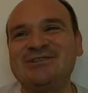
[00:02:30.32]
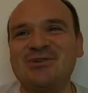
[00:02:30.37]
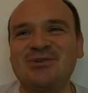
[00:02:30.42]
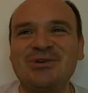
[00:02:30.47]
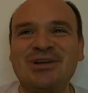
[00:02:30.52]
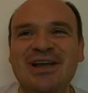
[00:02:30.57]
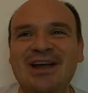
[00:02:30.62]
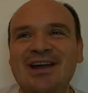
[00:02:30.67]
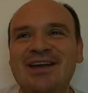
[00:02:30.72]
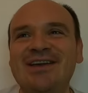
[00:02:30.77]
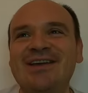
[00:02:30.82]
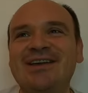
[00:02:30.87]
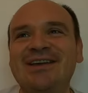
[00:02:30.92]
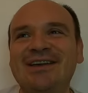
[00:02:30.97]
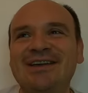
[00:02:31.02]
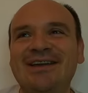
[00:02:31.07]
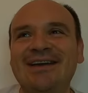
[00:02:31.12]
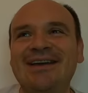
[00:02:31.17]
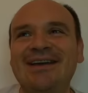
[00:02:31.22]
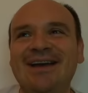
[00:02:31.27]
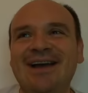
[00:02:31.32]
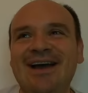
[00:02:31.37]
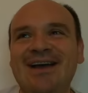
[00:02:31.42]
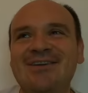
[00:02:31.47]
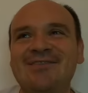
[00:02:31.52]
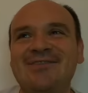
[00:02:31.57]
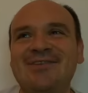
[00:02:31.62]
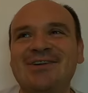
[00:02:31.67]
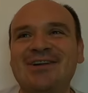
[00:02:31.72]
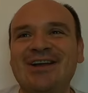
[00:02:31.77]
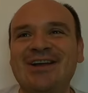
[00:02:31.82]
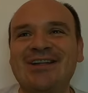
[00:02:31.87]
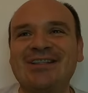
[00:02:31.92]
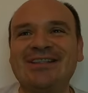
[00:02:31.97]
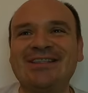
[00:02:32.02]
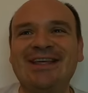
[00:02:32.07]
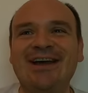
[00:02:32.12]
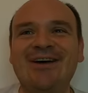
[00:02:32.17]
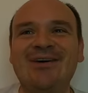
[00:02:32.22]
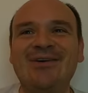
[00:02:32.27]
sorry i i
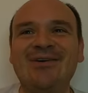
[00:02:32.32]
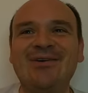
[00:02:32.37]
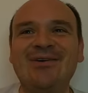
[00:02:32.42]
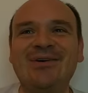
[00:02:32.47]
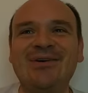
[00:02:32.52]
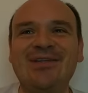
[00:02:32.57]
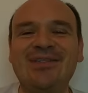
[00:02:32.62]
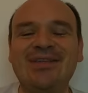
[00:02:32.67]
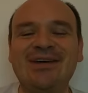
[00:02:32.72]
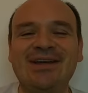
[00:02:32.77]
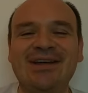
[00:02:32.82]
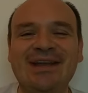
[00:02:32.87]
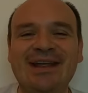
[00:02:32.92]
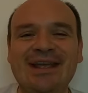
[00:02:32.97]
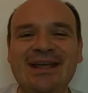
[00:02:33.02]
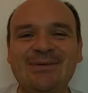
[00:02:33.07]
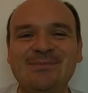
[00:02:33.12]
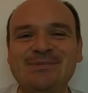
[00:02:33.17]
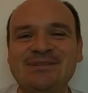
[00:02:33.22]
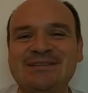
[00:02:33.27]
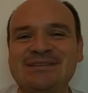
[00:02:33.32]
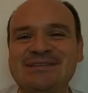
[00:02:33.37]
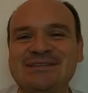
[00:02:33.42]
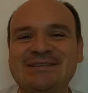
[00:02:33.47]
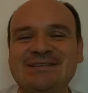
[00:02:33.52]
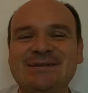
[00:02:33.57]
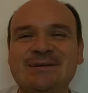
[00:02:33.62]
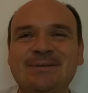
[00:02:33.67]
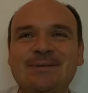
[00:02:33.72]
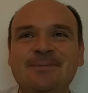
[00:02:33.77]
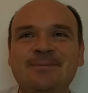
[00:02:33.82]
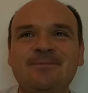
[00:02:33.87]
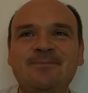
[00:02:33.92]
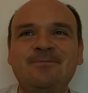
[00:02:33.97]
forgot now the names